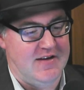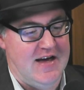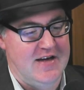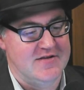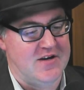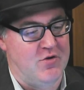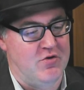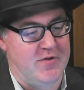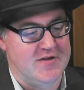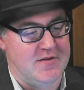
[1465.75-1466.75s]
and so
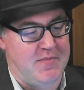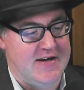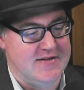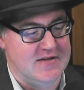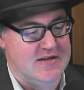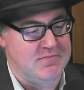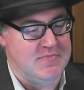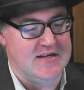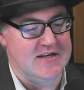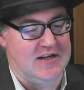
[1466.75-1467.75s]
almost amaz-
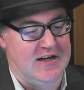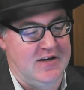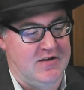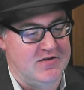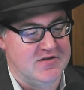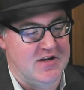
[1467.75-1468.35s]
immediately